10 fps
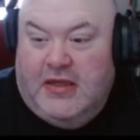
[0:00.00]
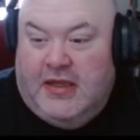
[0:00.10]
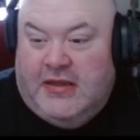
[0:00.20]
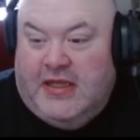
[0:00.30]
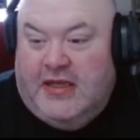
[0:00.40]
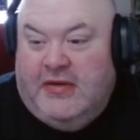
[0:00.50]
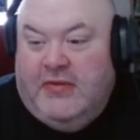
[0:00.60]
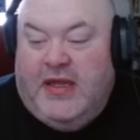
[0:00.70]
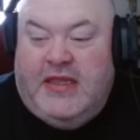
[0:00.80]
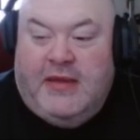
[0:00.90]
And then
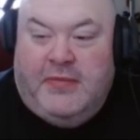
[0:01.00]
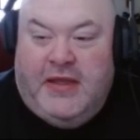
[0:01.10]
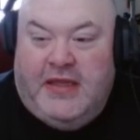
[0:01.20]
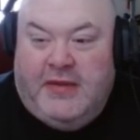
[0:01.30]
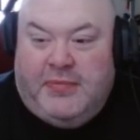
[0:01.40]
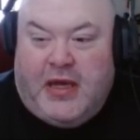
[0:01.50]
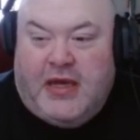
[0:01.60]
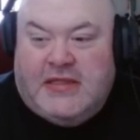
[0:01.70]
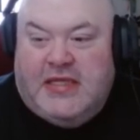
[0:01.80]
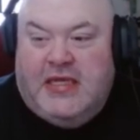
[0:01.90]
in the in the
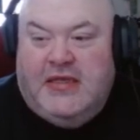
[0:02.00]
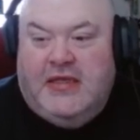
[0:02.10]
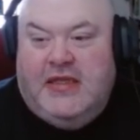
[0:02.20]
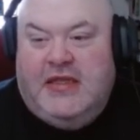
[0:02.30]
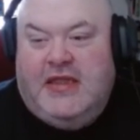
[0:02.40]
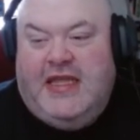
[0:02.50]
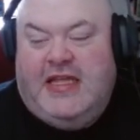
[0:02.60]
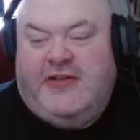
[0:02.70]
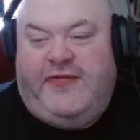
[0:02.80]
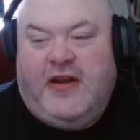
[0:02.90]
box,
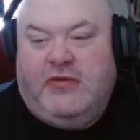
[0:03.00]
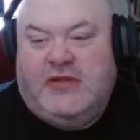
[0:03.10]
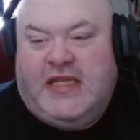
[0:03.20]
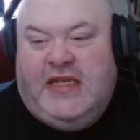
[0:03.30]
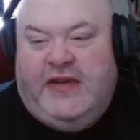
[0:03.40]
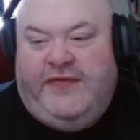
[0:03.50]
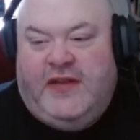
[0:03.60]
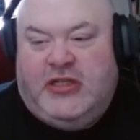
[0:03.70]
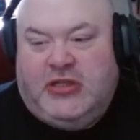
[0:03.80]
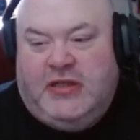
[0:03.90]
each figure was
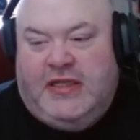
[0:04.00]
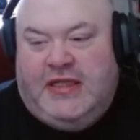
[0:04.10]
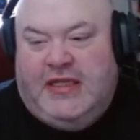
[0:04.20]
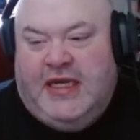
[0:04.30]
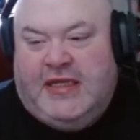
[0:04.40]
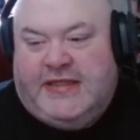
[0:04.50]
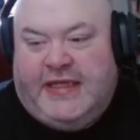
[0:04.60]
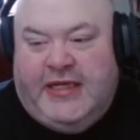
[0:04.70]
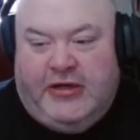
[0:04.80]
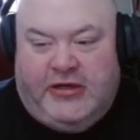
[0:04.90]
individually uh,
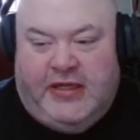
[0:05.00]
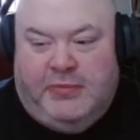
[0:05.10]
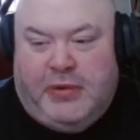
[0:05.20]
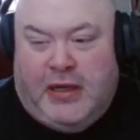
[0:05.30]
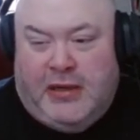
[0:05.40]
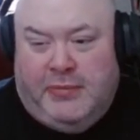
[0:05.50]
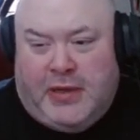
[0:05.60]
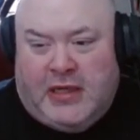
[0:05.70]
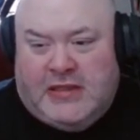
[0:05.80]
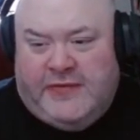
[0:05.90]
secured to the
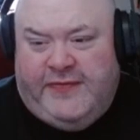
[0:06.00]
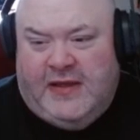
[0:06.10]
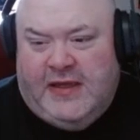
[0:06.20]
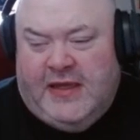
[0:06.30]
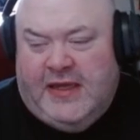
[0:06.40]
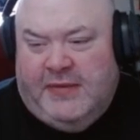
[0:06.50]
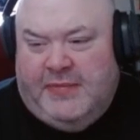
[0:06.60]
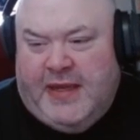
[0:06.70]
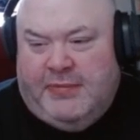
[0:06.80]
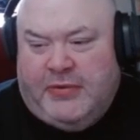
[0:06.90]
box via uh,
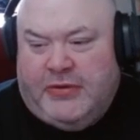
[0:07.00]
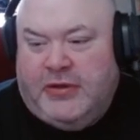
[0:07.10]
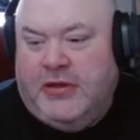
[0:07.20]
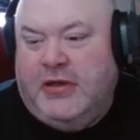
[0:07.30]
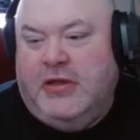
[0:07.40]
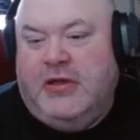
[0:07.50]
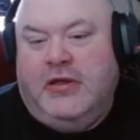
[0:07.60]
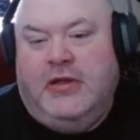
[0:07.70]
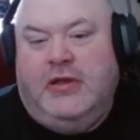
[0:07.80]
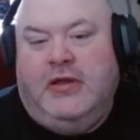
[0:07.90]
paper
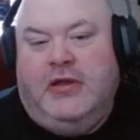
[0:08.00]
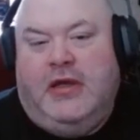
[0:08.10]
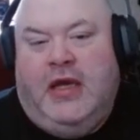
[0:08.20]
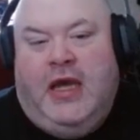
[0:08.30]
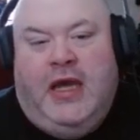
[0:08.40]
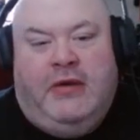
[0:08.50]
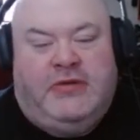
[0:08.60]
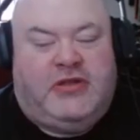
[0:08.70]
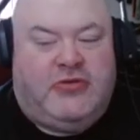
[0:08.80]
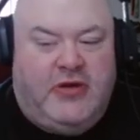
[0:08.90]
uh,
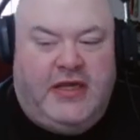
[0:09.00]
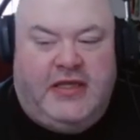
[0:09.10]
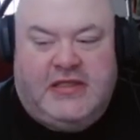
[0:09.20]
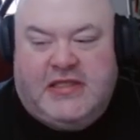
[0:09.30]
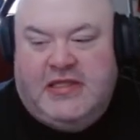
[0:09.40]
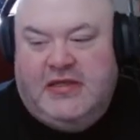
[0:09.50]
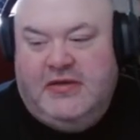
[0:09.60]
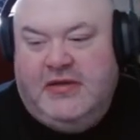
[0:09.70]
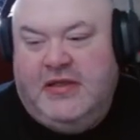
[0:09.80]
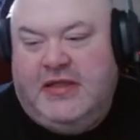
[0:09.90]
restraints.
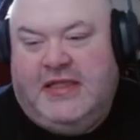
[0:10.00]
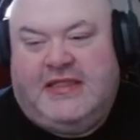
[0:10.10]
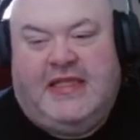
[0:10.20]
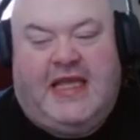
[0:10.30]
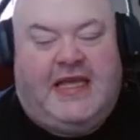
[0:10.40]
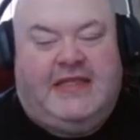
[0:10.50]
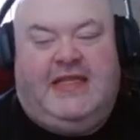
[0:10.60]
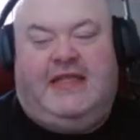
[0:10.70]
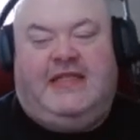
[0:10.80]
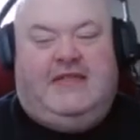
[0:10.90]
This is, like I
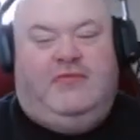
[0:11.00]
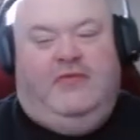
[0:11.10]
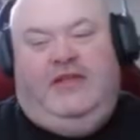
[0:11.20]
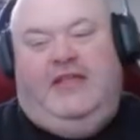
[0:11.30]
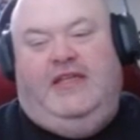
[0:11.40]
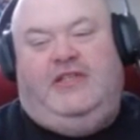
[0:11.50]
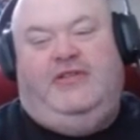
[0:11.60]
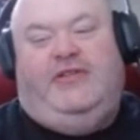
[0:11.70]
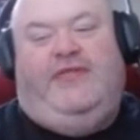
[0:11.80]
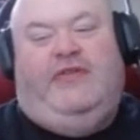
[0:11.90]
said, this is one of the
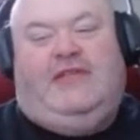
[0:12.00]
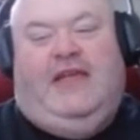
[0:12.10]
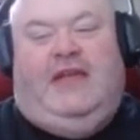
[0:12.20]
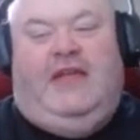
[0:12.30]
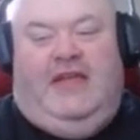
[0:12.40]
issues I've always had.